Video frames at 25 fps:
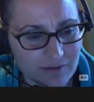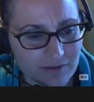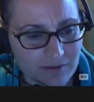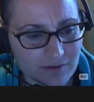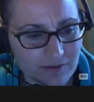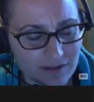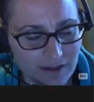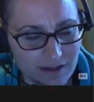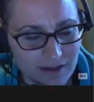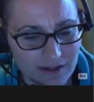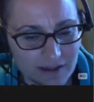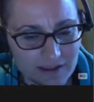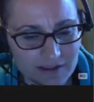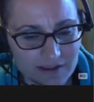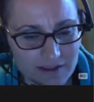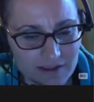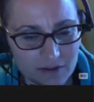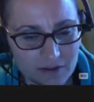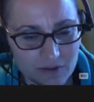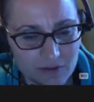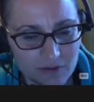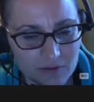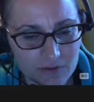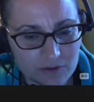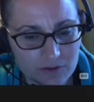I guess
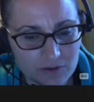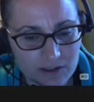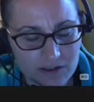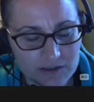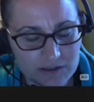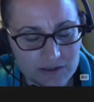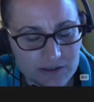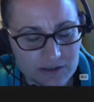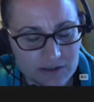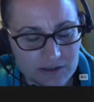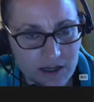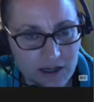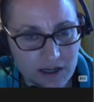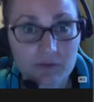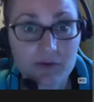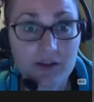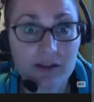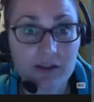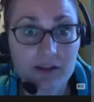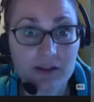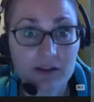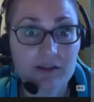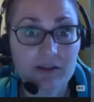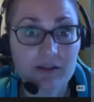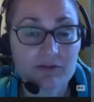it's not
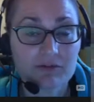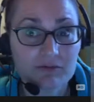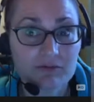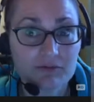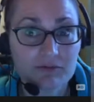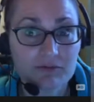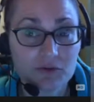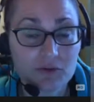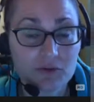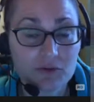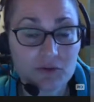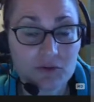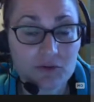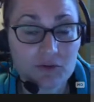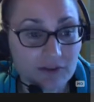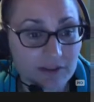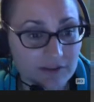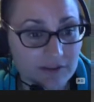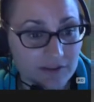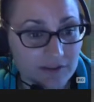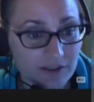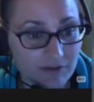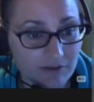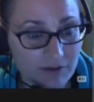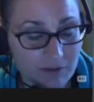really the
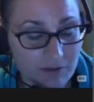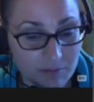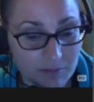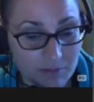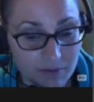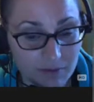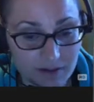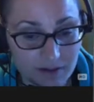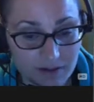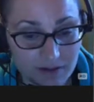frugalness of it, but